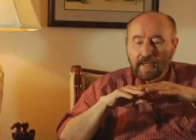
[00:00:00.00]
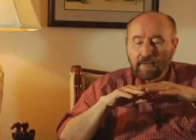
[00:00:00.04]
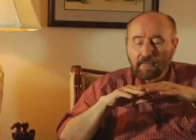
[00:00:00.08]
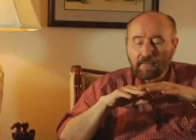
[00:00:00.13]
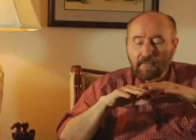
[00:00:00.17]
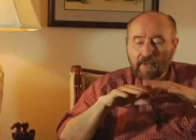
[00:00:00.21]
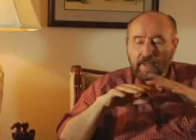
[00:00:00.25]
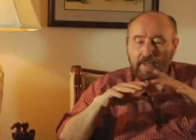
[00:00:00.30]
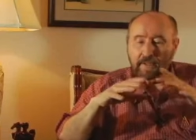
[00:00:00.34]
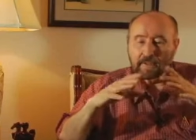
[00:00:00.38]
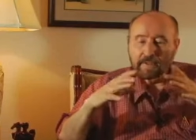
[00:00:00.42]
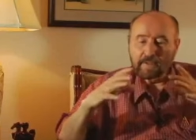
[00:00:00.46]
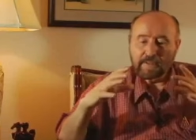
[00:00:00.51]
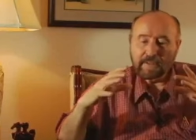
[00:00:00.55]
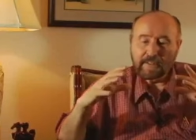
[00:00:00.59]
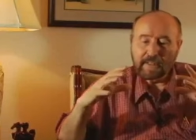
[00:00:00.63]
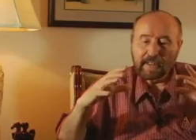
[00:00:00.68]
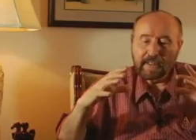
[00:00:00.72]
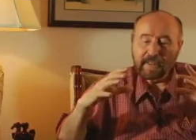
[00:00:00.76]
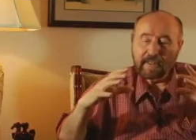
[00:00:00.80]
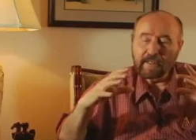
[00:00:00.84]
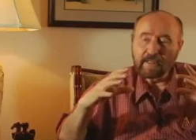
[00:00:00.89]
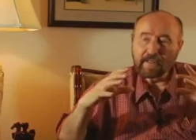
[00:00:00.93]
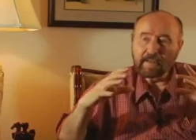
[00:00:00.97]
we
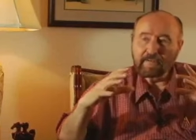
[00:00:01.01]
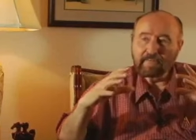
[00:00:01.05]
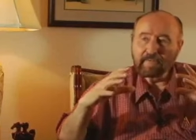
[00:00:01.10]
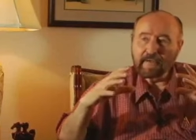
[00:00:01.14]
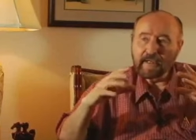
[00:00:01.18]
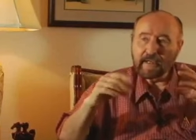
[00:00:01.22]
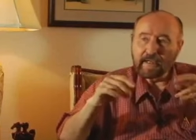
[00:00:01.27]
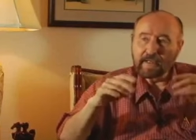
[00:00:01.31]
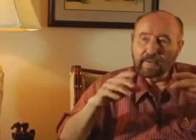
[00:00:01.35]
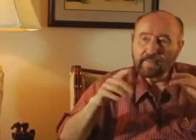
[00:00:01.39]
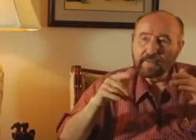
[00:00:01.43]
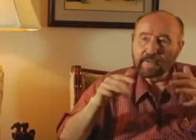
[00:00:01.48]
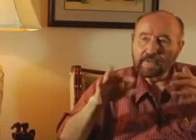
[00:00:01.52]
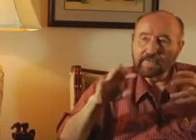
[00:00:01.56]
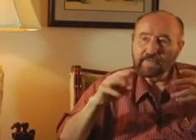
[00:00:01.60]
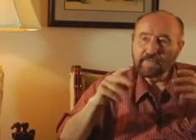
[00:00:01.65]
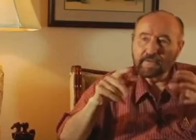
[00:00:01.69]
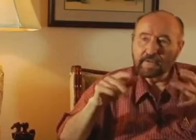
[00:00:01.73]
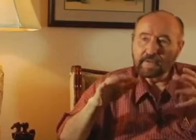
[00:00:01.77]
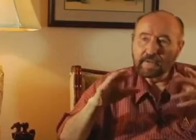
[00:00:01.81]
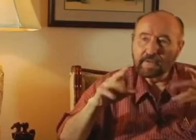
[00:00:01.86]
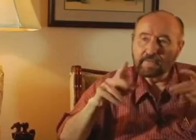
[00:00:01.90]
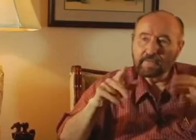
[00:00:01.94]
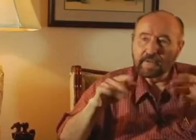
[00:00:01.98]
understand that the vacuum is
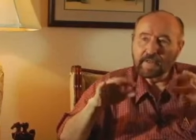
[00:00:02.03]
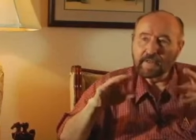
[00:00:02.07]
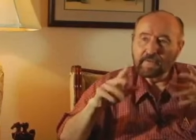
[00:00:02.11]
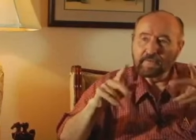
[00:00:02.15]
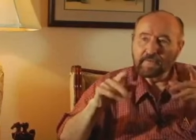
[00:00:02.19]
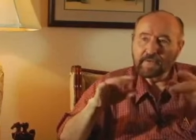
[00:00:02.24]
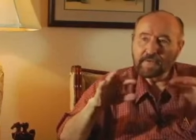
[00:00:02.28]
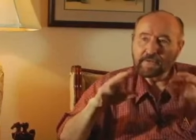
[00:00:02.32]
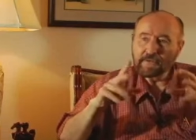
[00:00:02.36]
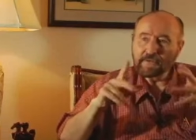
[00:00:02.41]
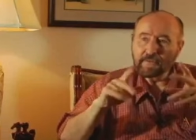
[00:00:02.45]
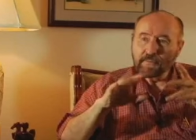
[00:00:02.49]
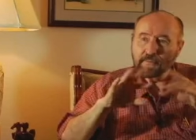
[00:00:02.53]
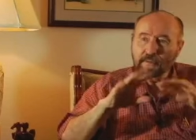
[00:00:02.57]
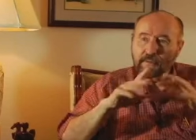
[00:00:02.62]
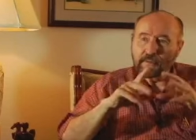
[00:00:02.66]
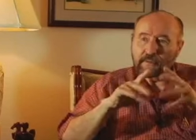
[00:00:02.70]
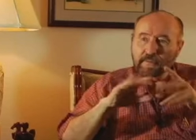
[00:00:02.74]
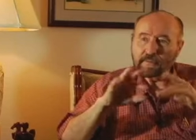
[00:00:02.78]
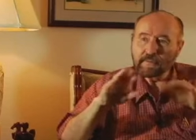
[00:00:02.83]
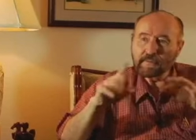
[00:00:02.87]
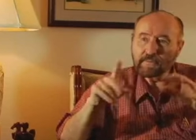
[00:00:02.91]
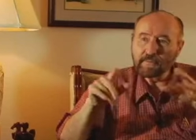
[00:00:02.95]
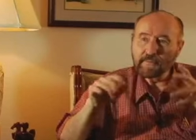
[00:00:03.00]
full of little virtual
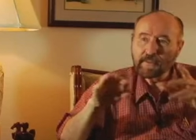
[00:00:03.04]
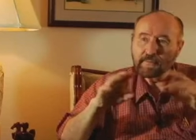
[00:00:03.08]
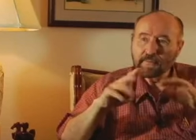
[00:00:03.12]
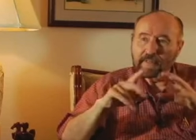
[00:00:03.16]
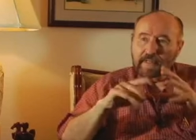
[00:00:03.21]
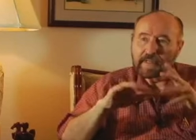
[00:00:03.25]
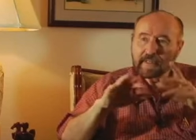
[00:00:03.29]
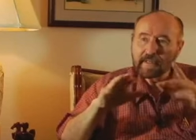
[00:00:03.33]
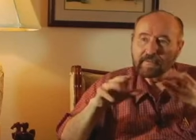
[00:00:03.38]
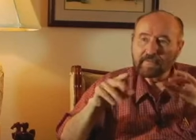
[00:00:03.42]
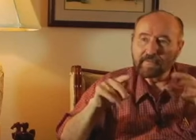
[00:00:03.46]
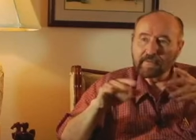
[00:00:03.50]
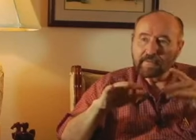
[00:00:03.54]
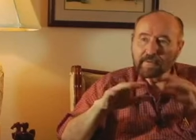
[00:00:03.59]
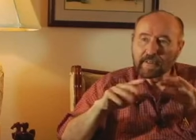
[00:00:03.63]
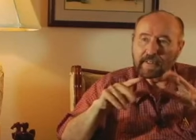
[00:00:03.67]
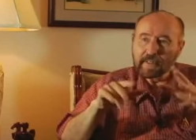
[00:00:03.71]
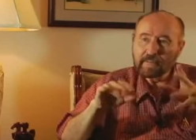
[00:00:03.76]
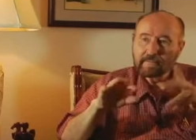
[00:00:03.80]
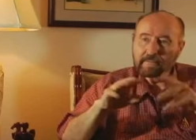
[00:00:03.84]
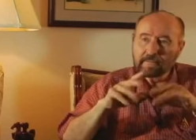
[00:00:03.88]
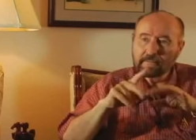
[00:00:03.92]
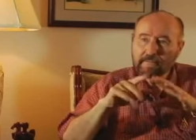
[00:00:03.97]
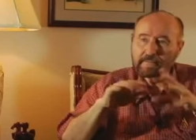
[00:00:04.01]
particles bubbling
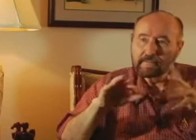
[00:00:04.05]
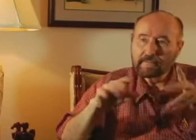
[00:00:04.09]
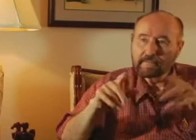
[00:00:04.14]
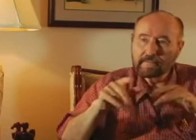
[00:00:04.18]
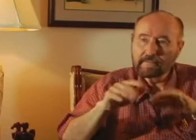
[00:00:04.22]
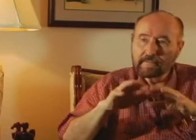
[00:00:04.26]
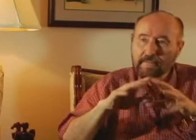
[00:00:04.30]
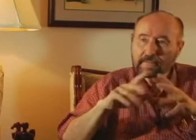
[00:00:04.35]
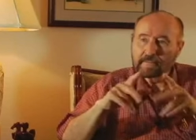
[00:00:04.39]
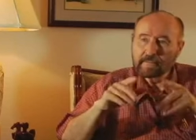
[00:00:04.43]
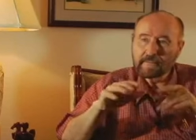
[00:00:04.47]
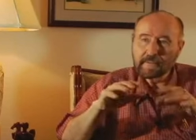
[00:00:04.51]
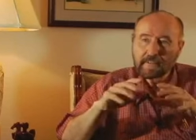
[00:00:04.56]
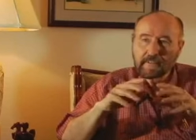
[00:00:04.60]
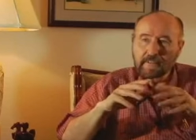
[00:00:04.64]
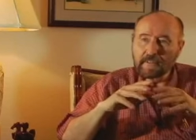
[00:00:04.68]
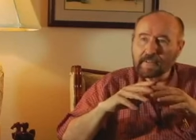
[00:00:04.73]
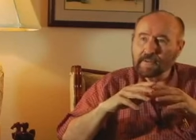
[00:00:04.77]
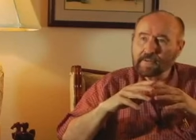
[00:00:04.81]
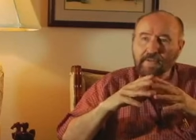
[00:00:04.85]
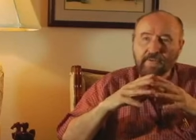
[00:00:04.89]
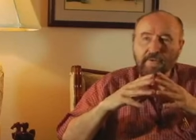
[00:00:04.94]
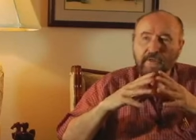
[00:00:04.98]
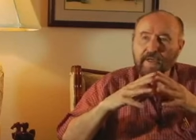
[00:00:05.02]
everywhere.
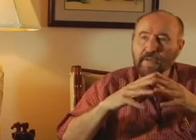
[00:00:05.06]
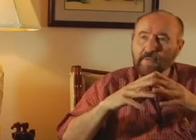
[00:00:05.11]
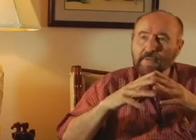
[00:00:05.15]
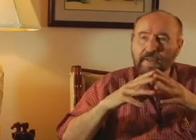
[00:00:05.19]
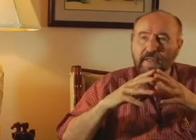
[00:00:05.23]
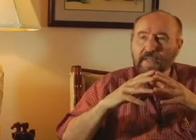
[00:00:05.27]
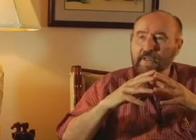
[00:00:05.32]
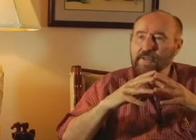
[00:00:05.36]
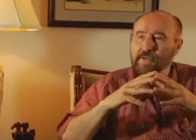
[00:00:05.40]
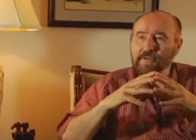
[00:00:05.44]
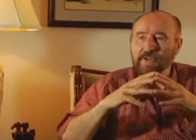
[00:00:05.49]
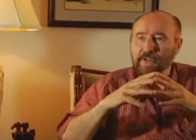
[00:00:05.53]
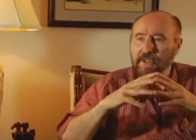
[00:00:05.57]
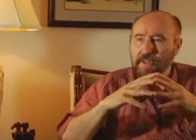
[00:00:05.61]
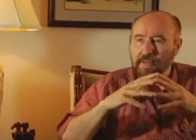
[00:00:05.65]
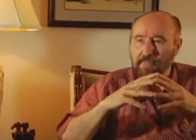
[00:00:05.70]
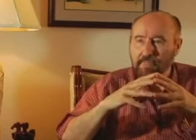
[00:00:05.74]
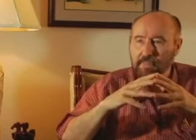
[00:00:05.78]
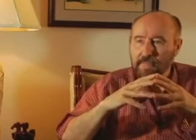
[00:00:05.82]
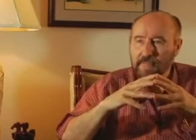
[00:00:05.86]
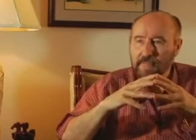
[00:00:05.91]
Incredible energy.